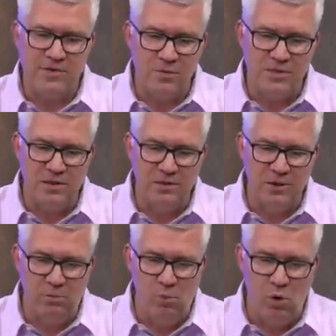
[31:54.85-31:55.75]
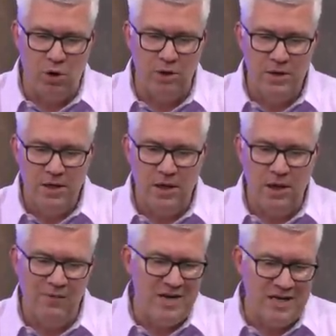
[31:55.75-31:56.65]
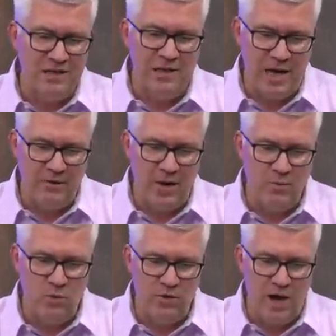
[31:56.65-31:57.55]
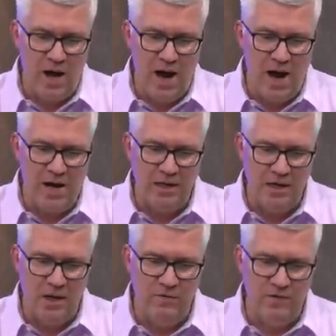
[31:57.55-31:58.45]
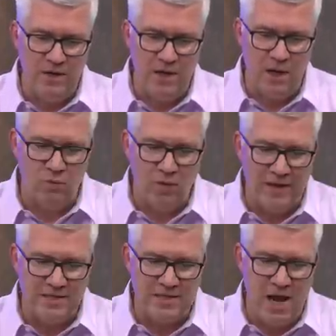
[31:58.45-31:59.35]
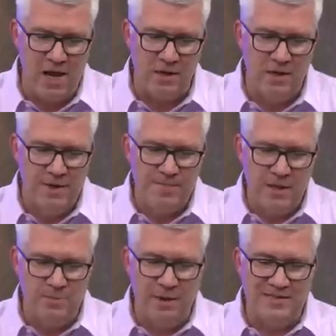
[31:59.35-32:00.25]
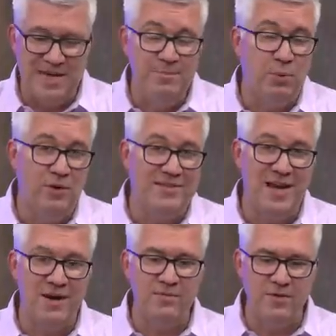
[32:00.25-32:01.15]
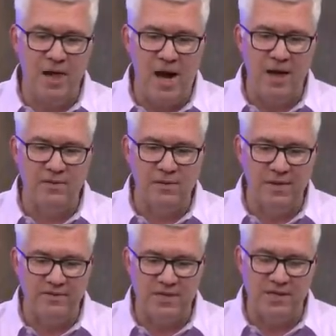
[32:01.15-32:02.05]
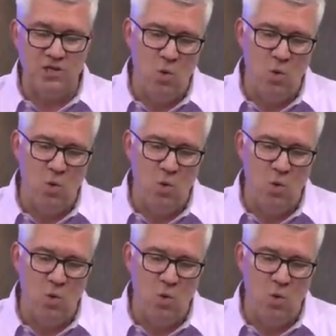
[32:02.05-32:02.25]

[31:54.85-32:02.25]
This one's a little more uh, of an incline, right? Where the high of the uh, right side is about ten points higher than the high on the left side.